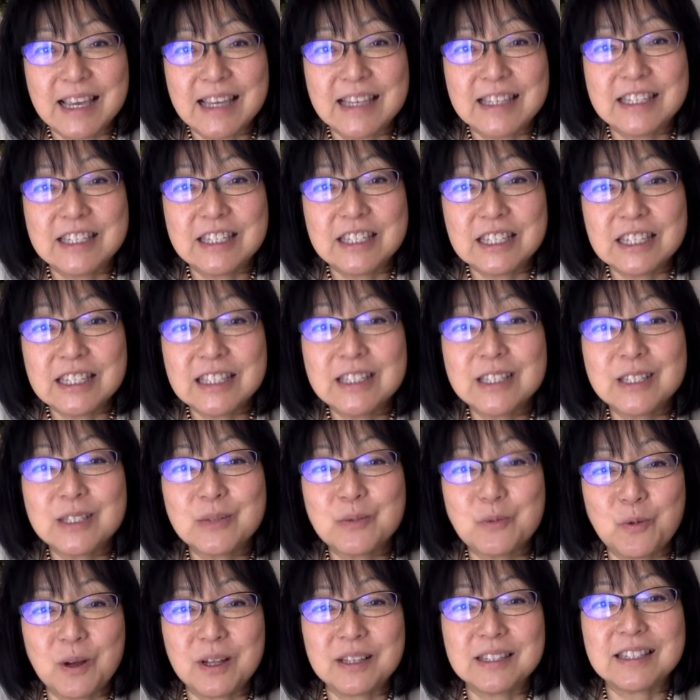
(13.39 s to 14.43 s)
Jesus
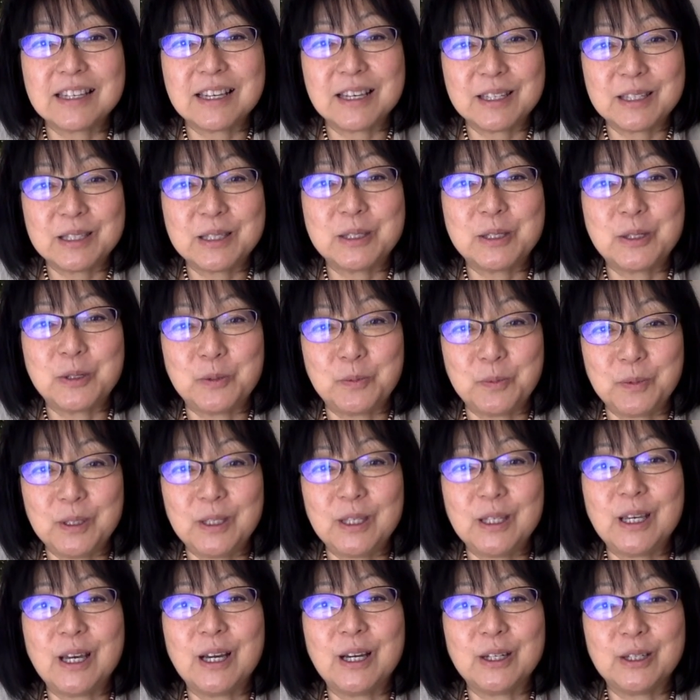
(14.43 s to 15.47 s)
wants us to
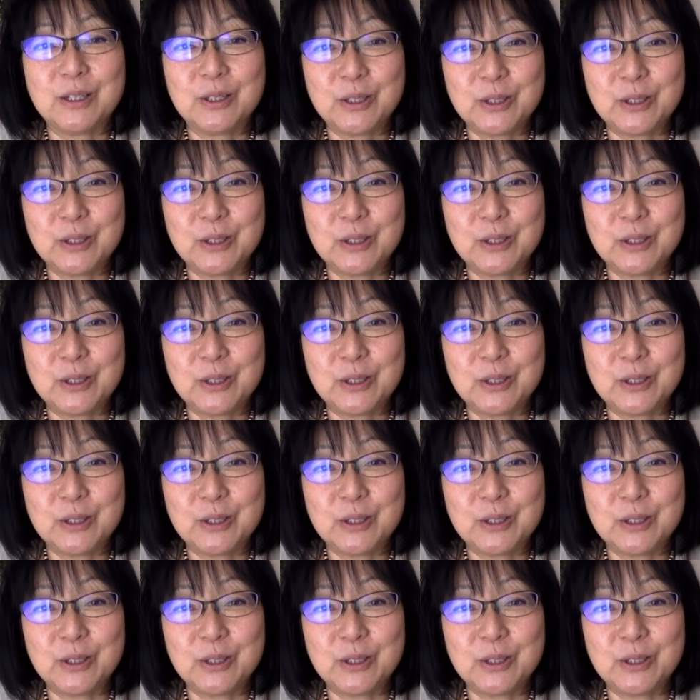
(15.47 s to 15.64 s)
be a